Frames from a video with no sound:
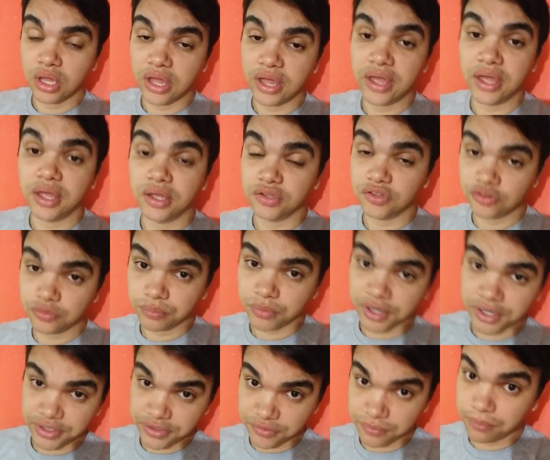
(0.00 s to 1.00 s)
a
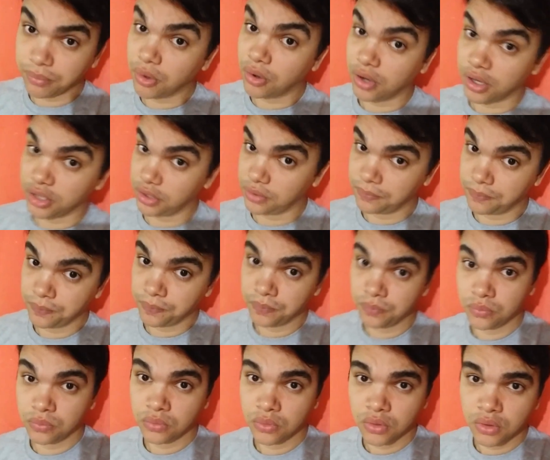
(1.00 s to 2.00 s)
smart boy.
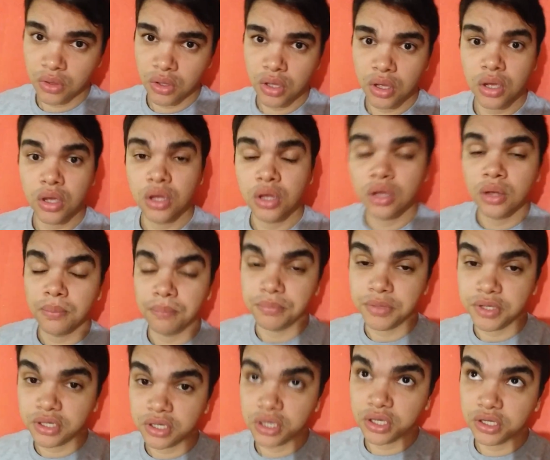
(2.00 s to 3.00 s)

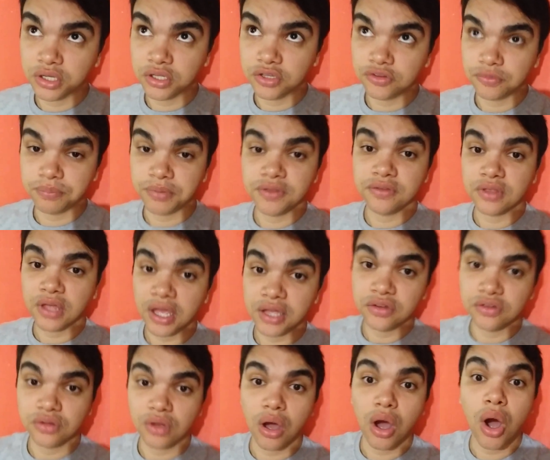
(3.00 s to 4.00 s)
Because
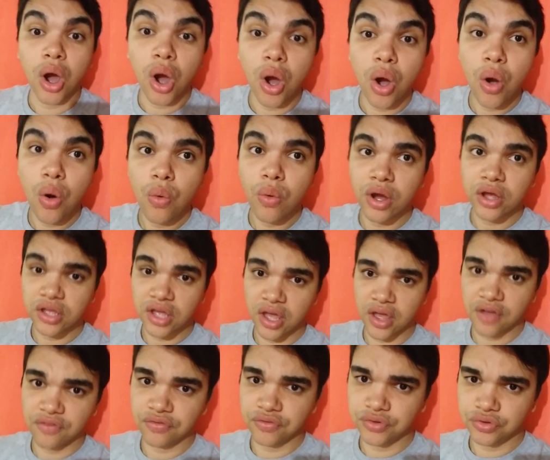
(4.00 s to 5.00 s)
besides all I
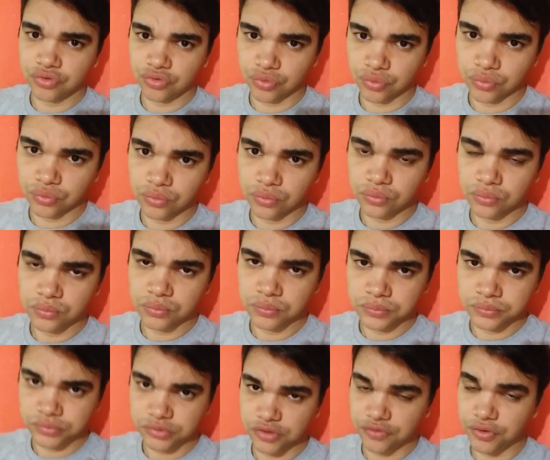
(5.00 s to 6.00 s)
have through
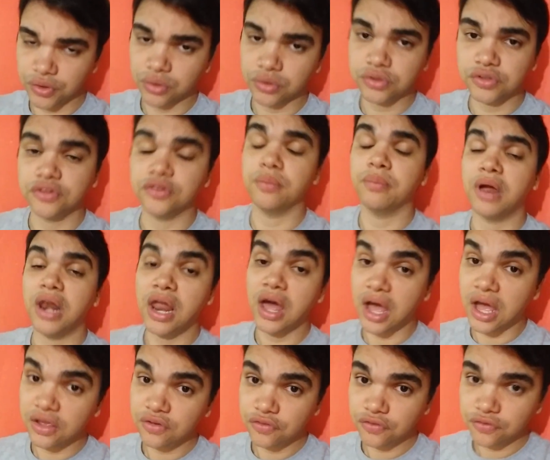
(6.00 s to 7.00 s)
difficulties in my
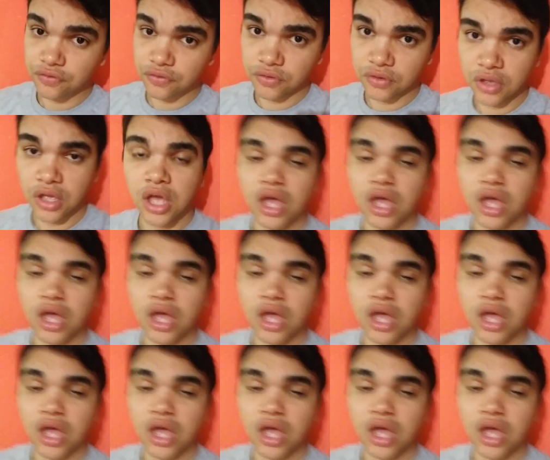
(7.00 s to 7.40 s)
life,